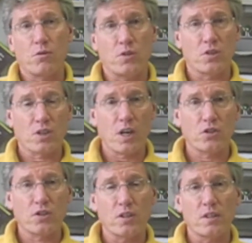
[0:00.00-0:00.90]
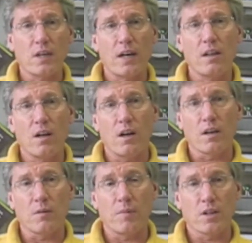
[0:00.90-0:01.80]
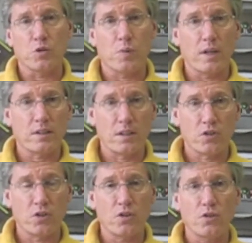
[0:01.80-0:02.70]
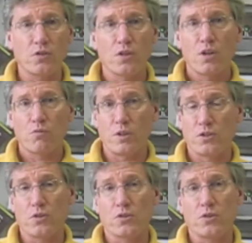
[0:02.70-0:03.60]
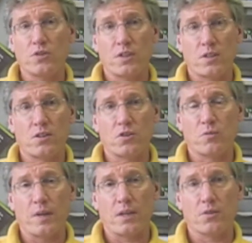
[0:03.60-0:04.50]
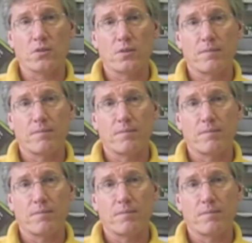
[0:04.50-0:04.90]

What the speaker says: through discussion and dialogue amongst practitioners, researchers, and decision makers.